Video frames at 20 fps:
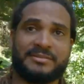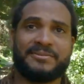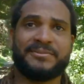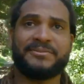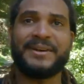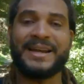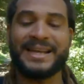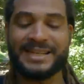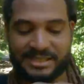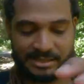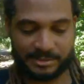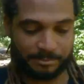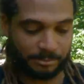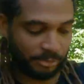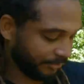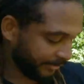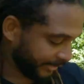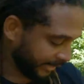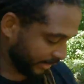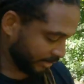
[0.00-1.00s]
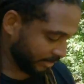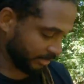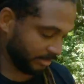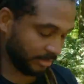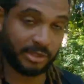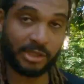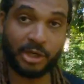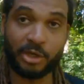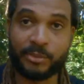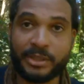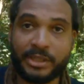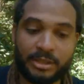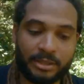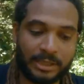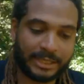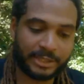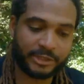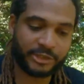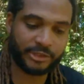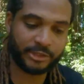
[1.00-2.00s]
fast moving
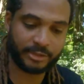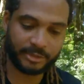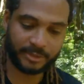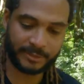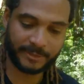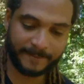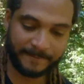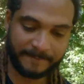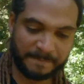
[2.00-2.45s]
downhill action